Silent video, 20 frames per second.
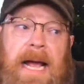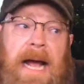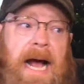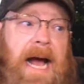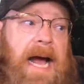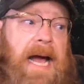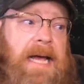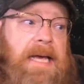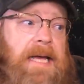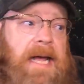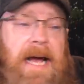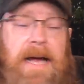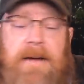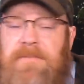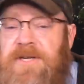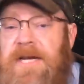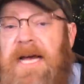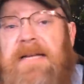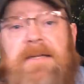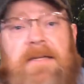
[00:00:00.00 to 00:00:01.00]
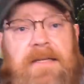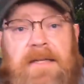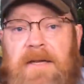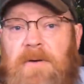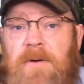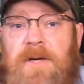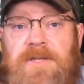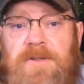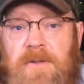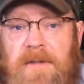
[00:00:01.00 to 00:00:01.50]
I, yeah, I objected to
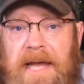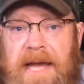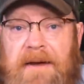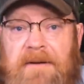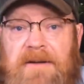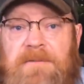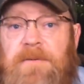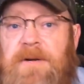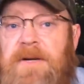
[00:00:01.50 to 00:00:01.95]
the original language,